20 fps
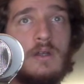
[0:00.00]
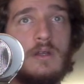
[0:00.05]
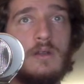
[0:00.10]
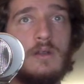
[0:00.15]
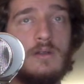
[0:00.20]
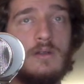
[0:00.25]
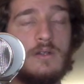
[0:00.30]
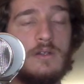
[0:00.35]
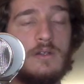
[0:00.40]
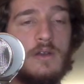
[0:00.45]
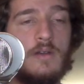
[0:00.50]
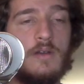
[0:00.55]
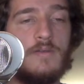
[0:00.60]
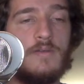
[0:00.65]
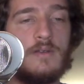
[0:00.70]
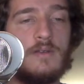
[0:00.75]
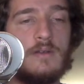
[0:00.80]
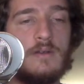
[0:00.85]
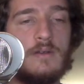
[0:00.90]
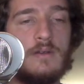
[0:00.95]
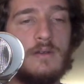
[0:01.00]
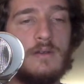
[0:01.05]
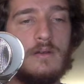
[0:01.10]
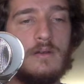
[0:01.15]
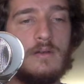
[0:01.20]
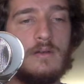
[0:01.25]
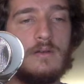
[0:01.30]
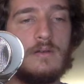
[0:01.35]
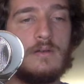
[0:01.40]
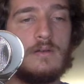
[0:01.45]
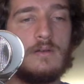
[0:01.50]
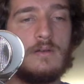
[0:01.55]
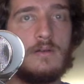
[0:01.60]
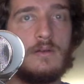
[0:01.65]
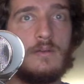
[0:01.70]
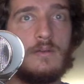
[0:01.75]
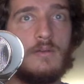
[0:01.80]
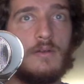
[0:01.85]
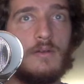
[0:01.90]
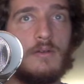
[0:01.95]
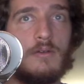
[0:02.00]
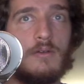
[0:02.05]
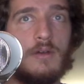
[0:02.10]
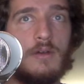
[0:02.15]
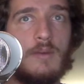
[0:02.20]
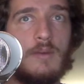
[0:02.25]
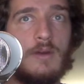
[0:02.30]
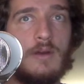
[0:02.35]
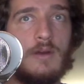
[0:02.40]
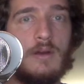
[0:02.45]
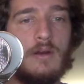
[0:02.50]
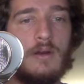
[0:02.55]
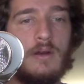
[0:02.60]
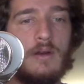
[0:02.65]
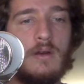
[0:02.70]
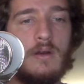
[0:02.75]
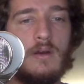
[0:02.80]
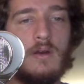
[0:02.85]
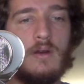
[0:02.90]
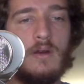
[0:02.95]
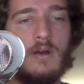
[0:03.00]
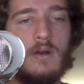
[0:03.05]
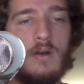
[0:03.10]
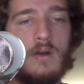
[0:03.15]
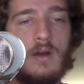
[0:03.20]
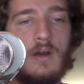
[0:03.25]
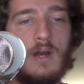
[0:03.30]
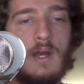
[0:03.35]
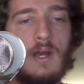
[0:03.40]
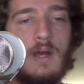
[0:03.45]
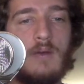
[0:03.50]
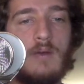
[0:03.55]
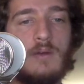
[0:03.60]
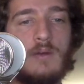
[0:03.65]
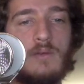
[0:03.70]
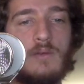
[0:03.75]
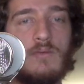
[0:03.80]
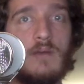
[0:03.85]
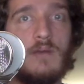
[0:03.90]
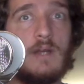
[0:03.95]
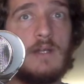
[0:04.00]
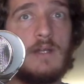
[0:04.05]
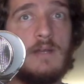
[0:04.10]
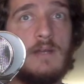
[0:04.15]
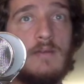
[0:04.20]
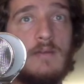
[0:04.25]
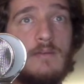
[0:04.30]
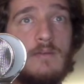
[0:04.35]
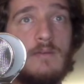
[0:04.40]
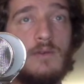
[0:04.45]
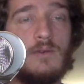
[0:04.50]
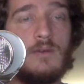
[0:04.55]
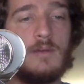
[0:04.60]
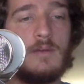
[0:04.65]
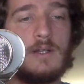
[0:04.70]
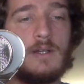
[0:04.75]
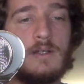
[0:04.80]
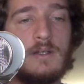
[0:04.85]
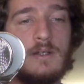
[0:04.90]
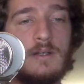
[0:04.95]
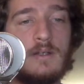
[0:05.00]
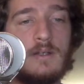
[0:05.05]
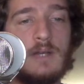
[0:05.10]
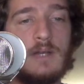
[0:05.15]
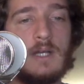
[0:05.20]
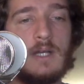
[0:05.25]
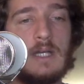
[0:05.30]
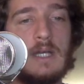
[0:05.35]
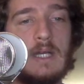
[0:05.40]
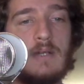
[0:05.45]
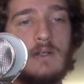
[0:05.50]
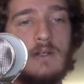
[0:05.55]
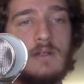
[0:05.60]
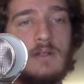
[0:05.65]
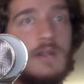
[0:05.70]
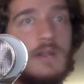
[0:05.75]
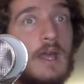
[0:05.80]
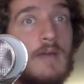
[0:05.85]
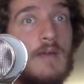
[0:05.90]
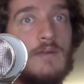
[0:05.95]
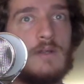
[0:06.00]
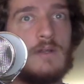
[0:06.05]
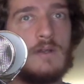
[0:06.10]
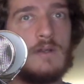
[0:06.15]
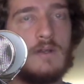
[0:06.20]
Surface to program on, and now it's wrecked even more because it's, again, just ever so